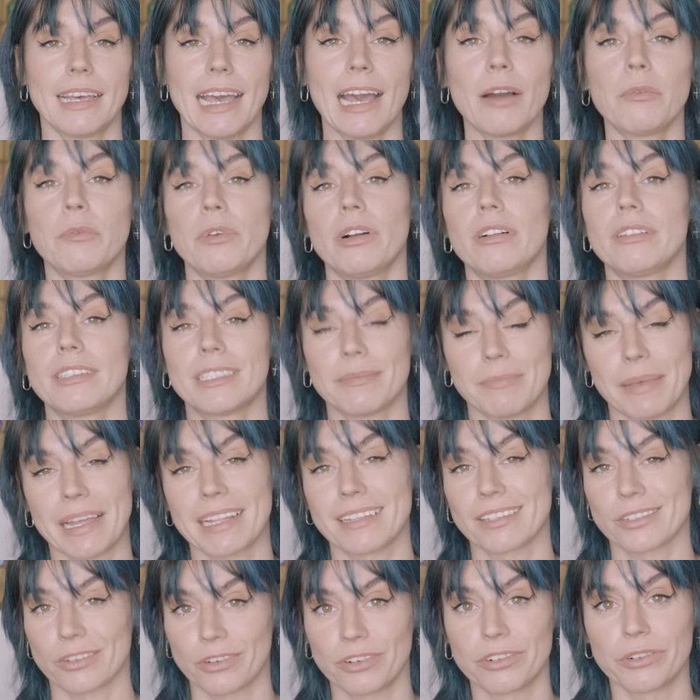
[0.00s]
Our world
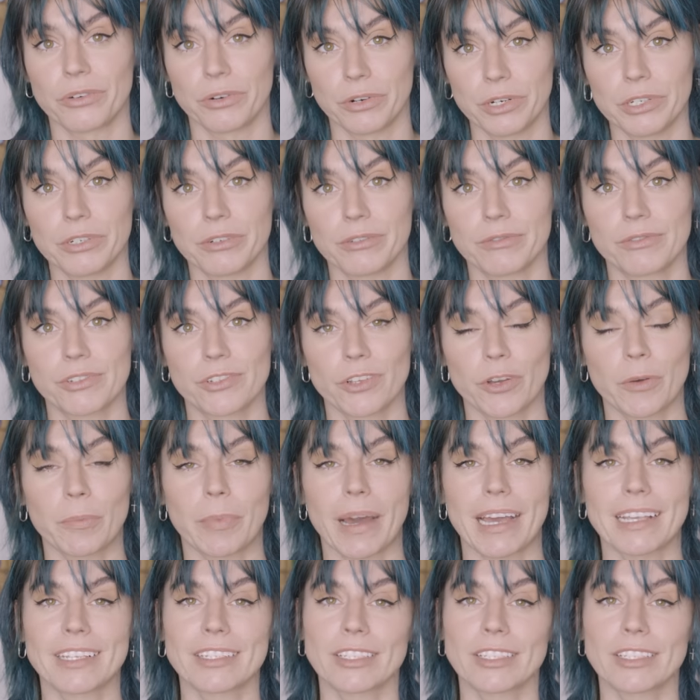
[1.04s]
depends on oil, so by